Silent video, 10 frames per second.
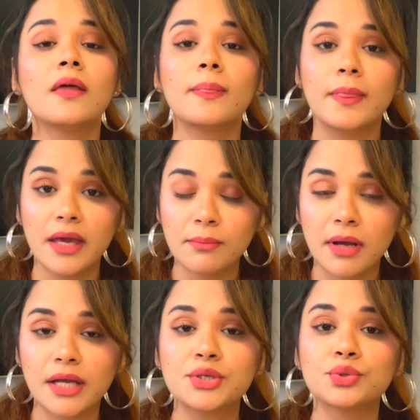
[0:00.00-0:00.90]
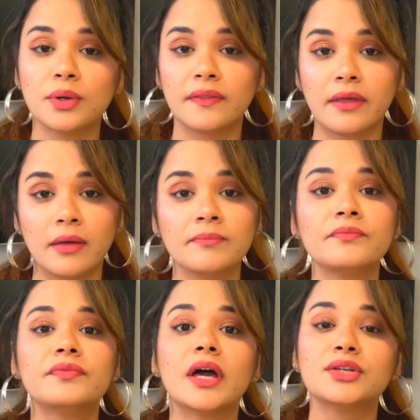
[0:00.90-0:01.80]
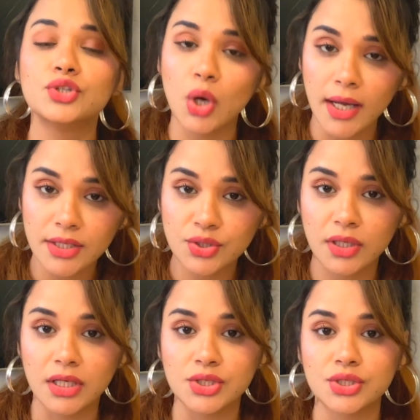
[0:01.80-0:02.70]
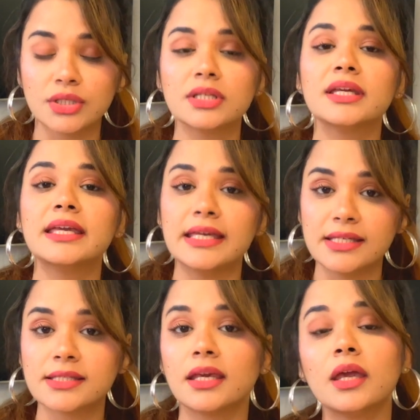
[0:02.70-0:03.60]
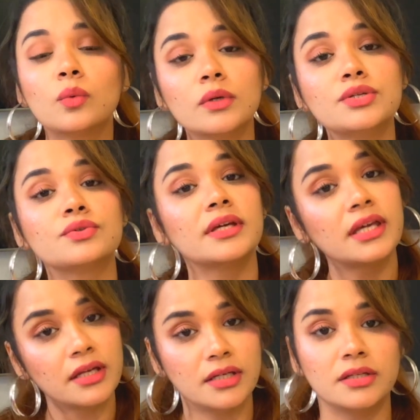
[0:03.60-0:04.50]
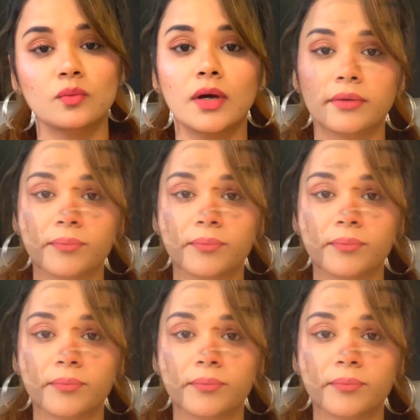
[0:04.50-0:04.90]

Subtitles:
thereby showing them that your education is equal to the Canadian one.